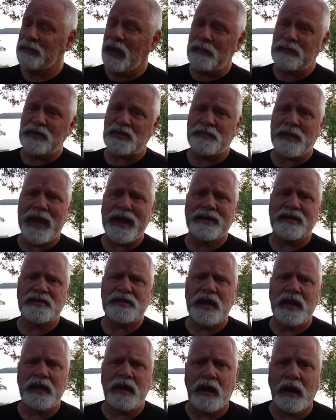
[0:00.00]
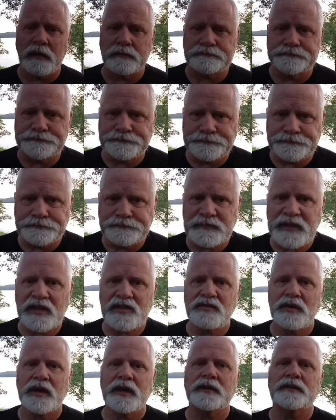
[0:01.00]
I'm as bad as they are.
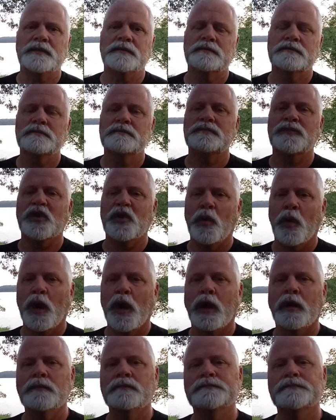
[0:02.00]
That's right. You are.